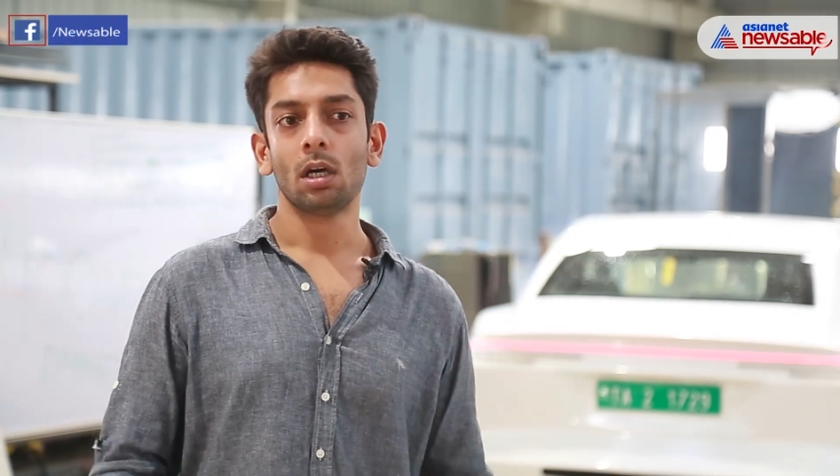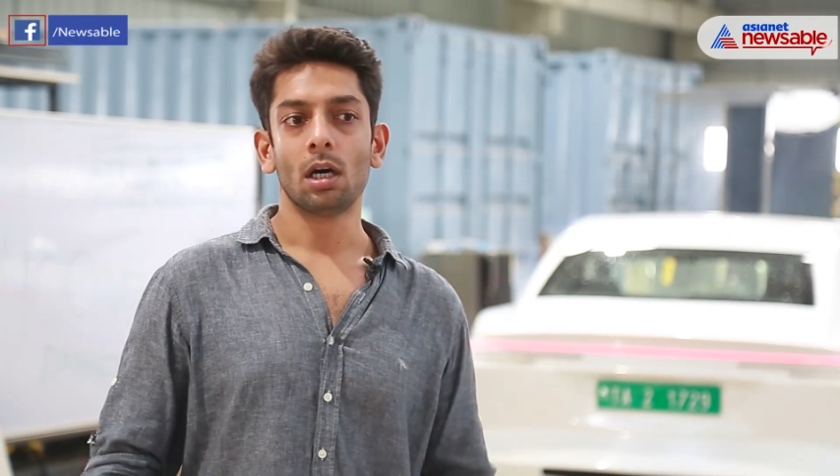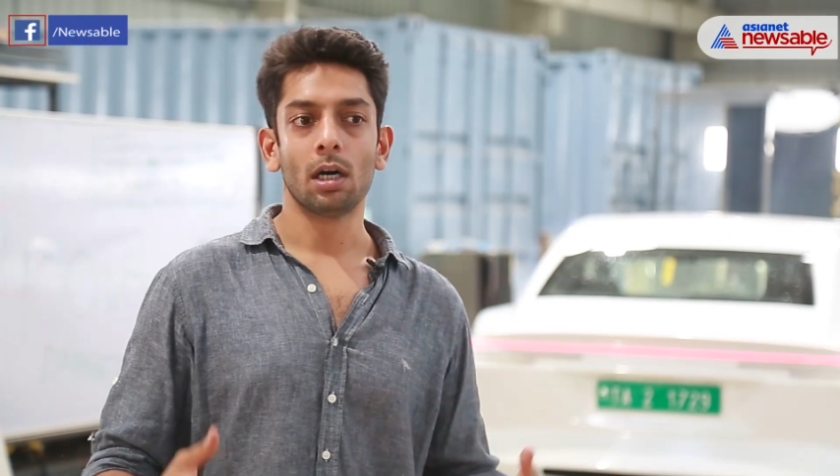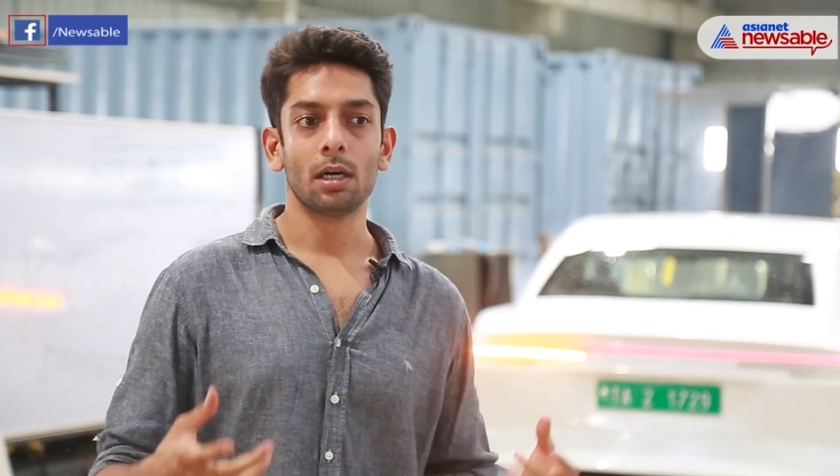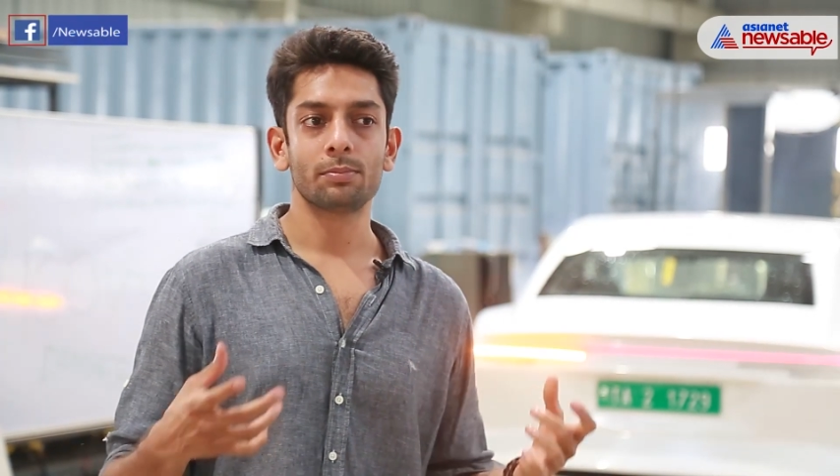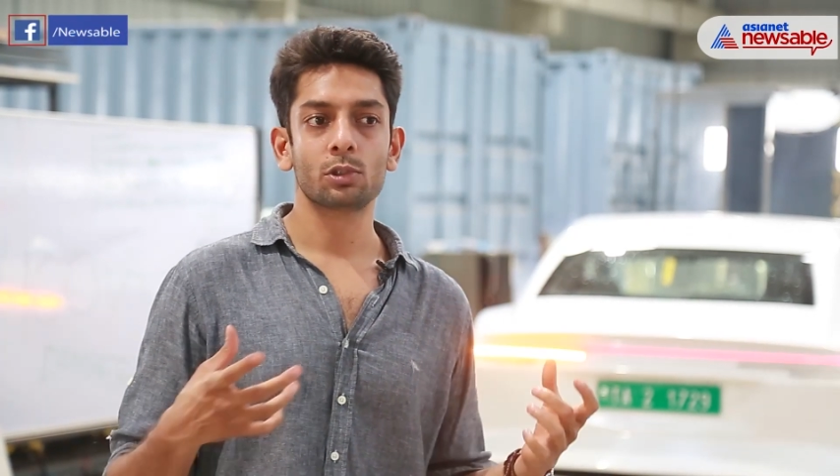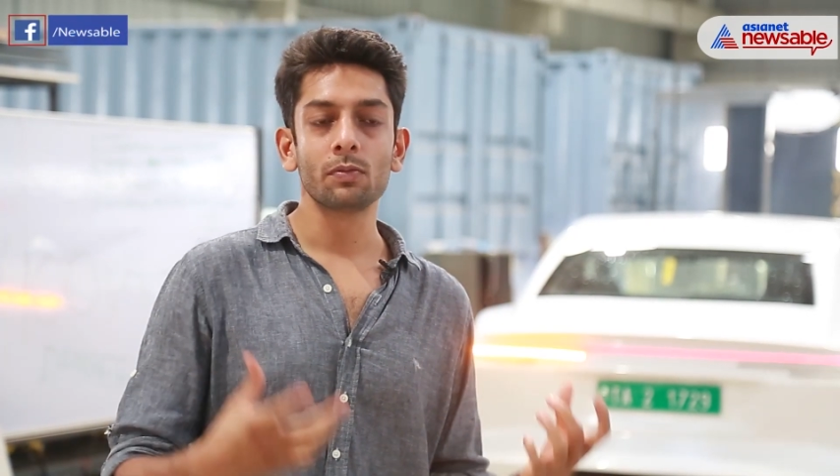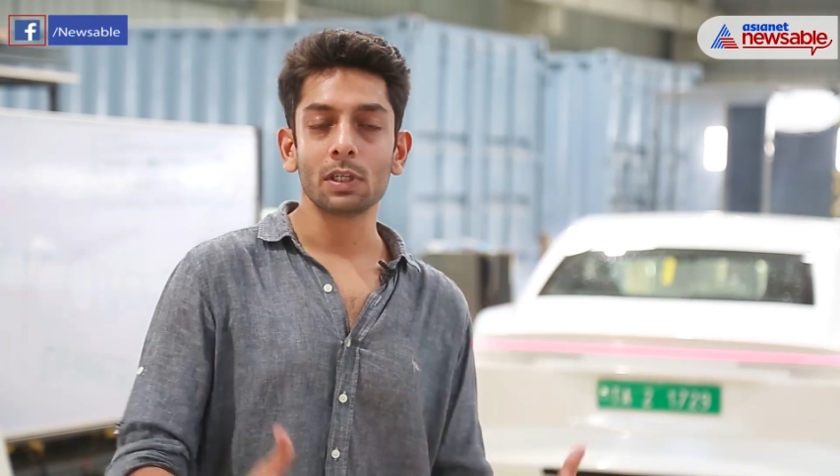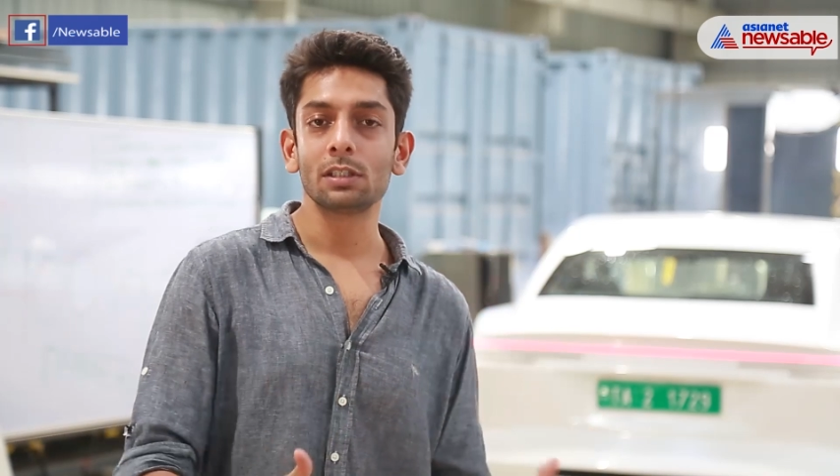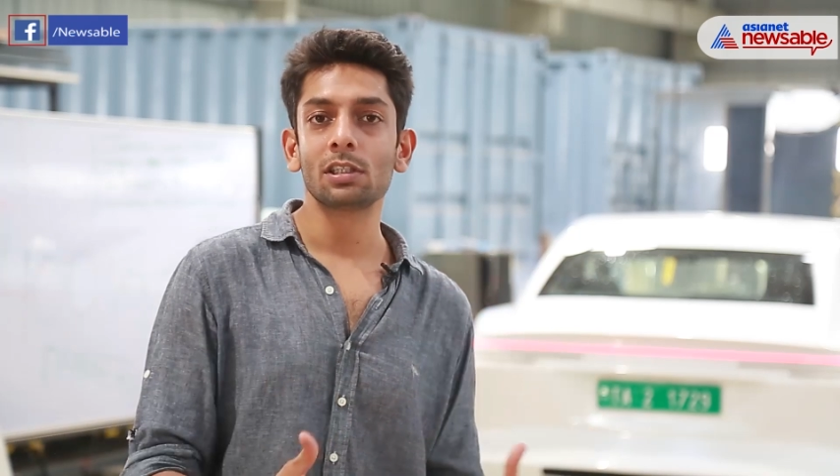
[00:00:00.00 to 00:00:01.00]
So
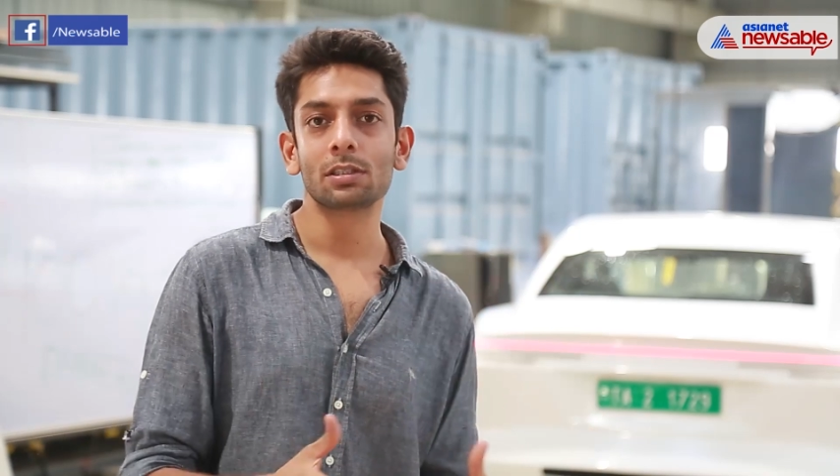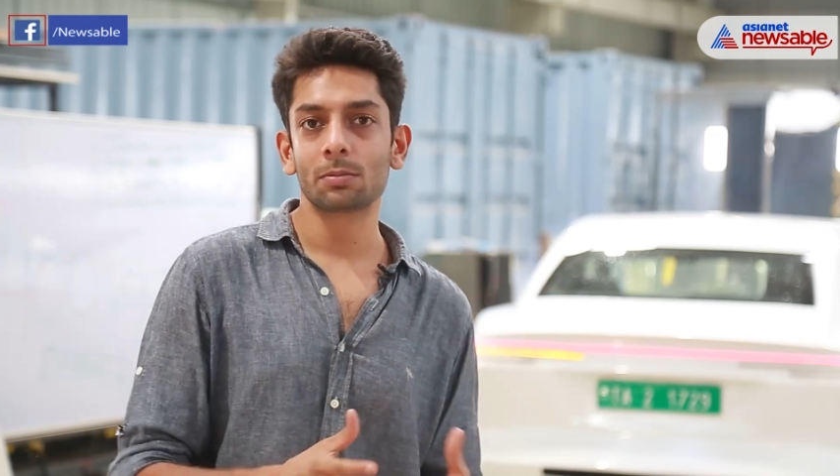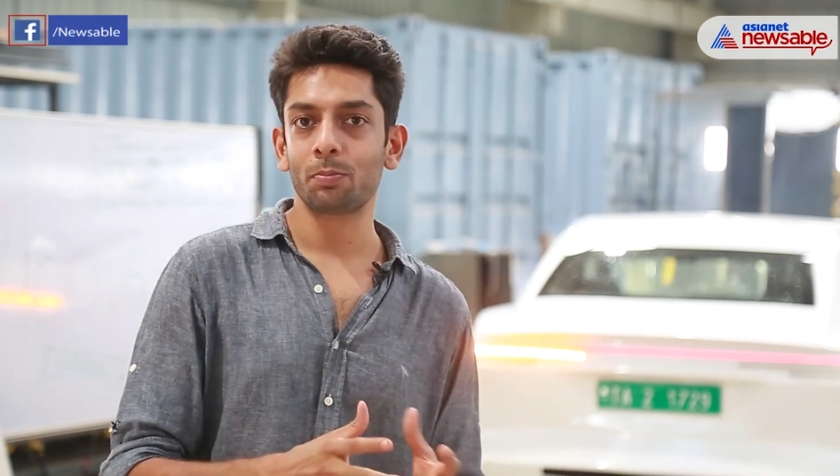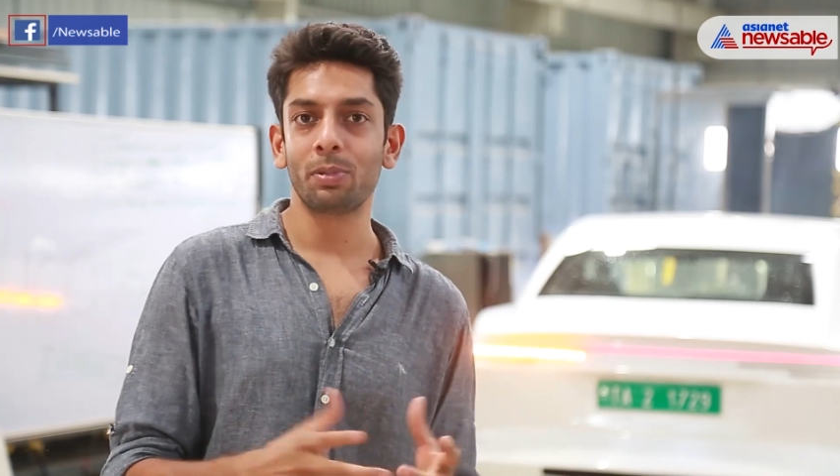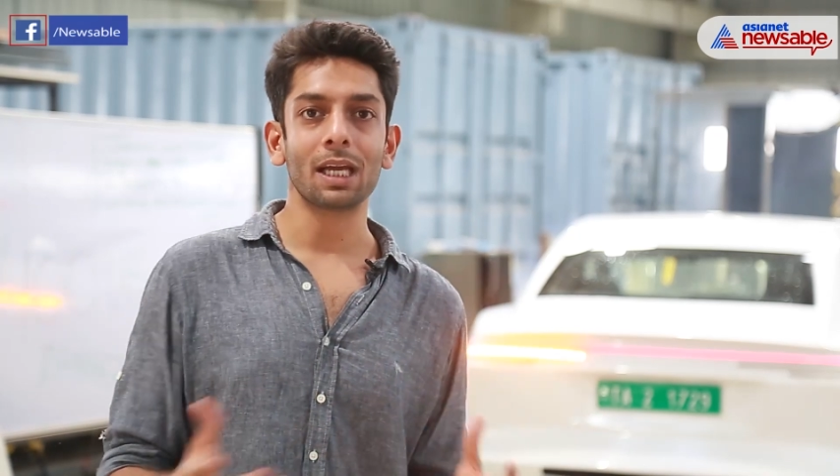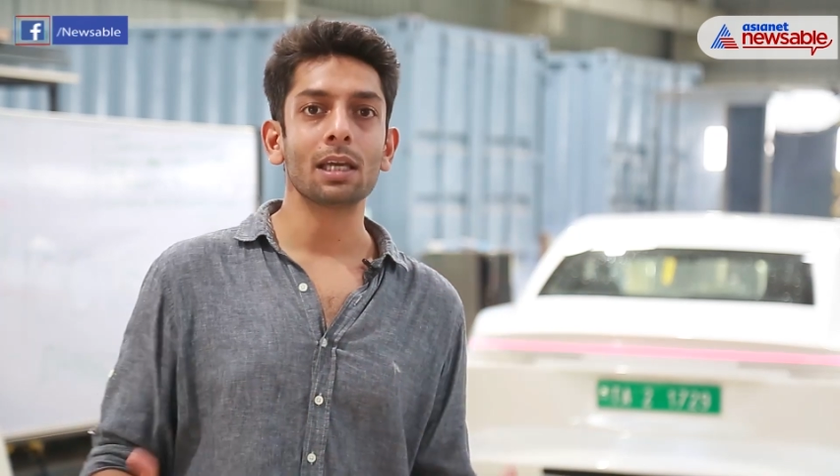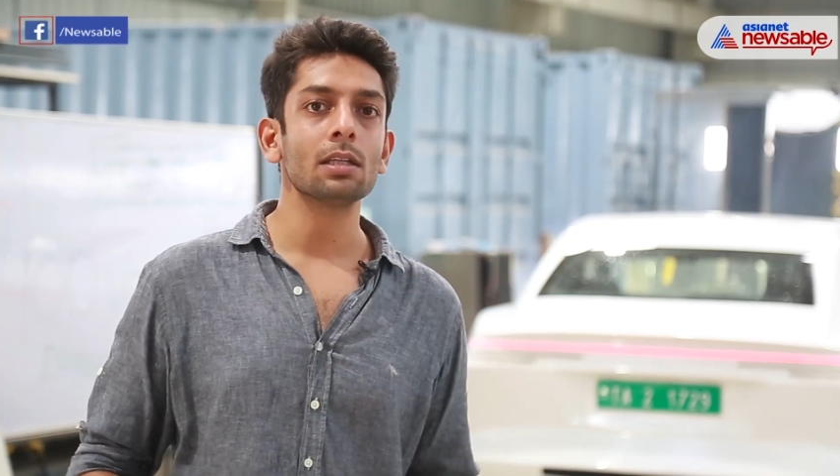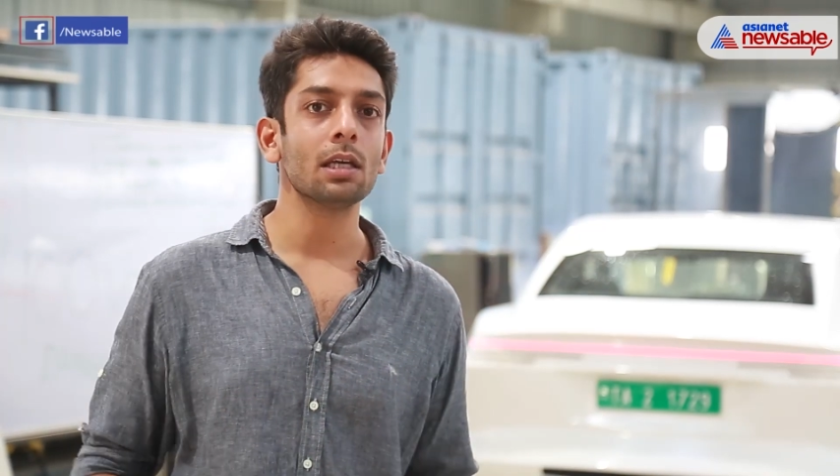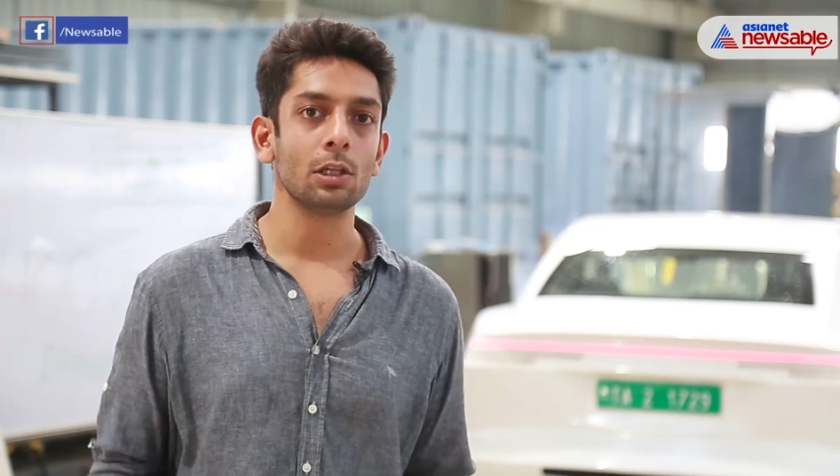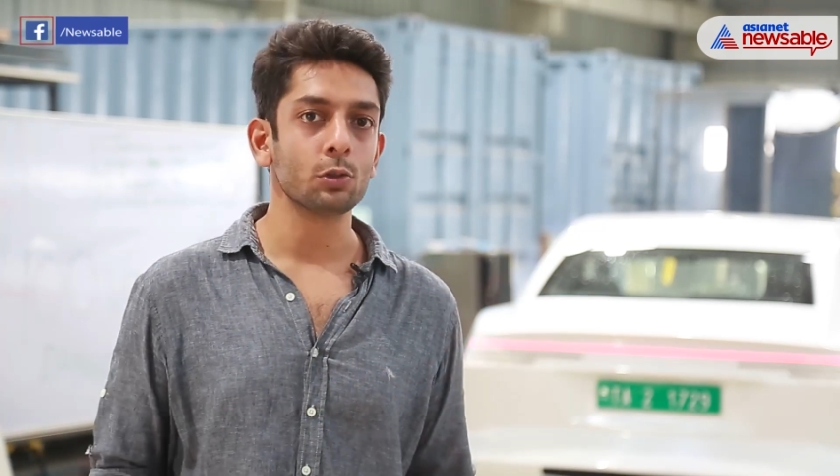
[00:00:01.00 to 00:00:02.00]
we're just breaking
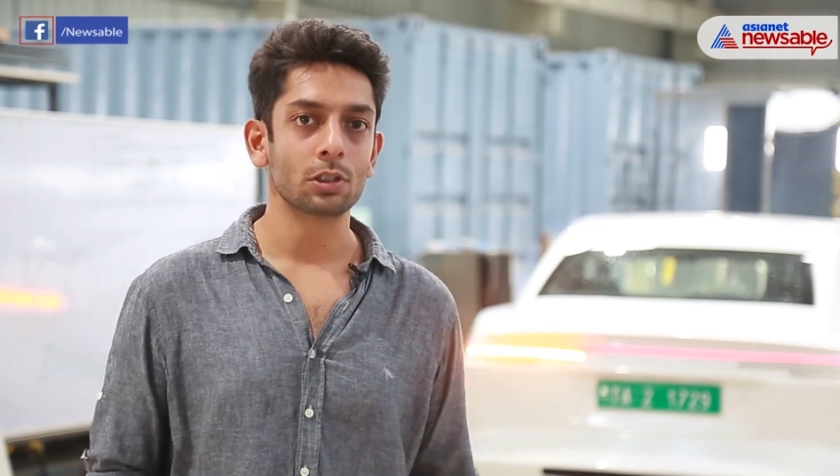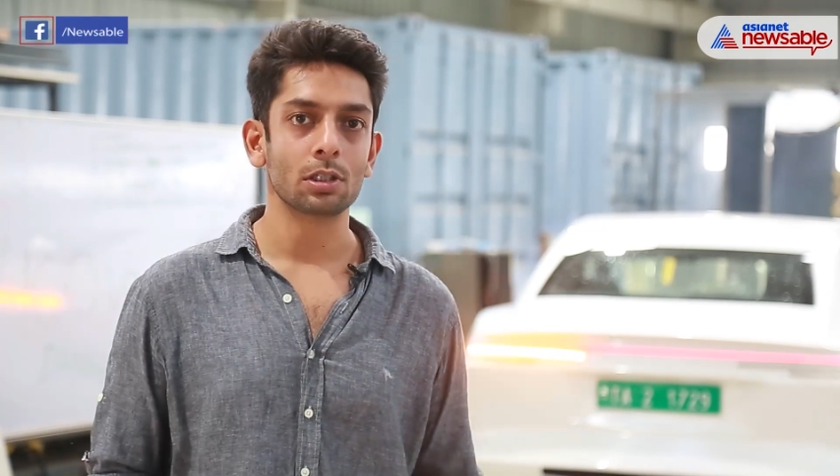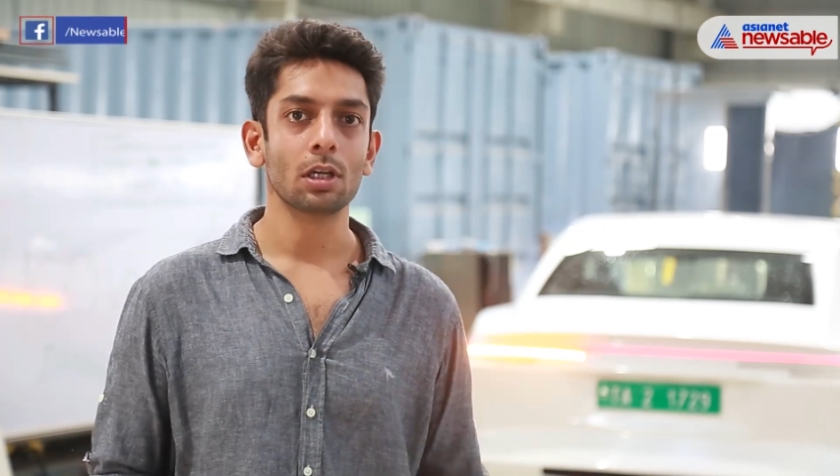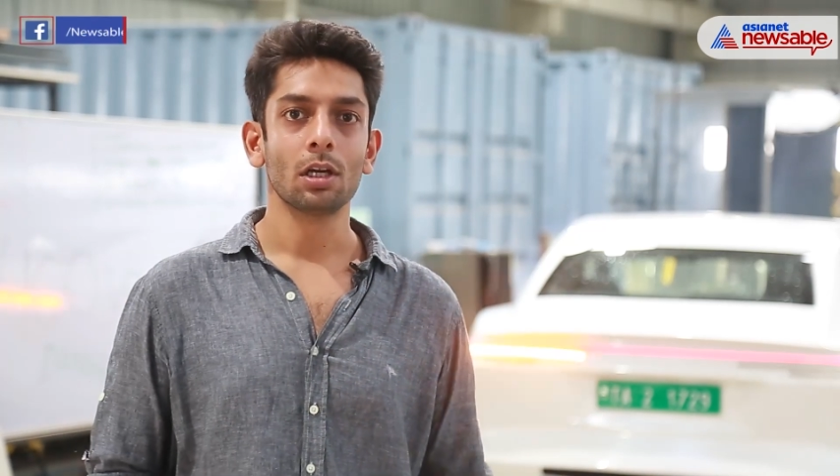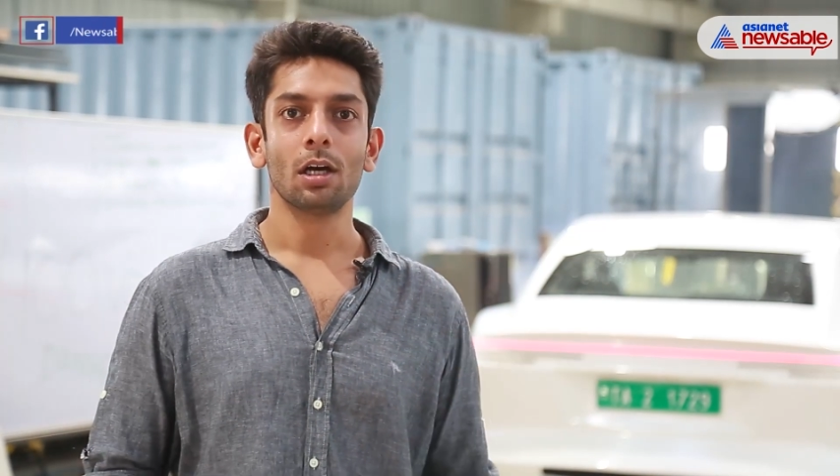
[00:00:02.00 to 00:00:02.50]
the illusion.